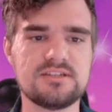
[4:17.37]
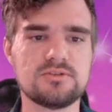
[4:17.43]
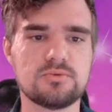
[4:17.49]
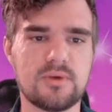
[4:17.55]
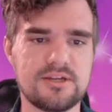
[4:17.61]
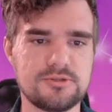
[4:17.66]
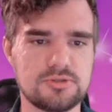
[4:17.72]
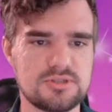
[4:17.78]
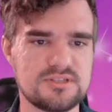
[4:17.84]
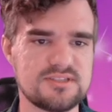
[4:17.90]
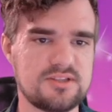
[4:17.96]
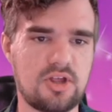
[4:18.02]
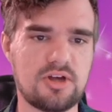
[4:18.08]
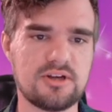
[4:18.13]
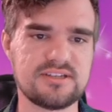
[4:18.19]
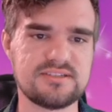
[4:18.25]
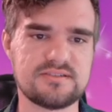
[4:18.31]
enraged as
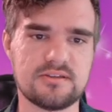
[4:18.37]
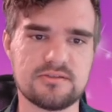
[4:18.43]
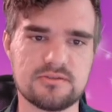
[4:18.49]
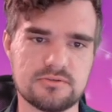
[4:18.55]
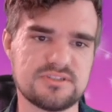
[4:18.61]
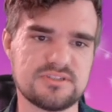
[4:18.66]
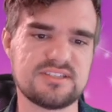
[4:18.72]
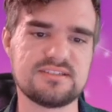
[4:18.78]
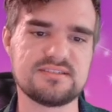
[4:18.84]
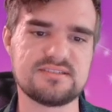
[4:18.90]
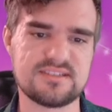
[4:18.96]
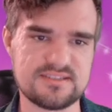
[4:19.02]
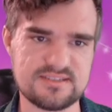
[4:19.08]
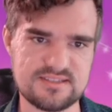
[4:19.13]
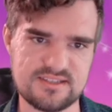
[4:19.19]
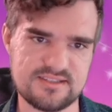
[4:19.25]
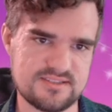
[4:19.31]
long as the Thyrsias
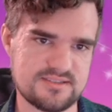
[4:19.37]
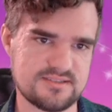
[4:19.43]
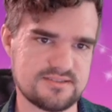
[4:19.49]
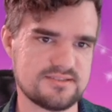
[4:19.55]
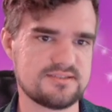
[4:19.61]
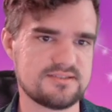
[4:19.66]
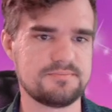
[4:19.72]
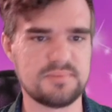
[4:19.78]
exists.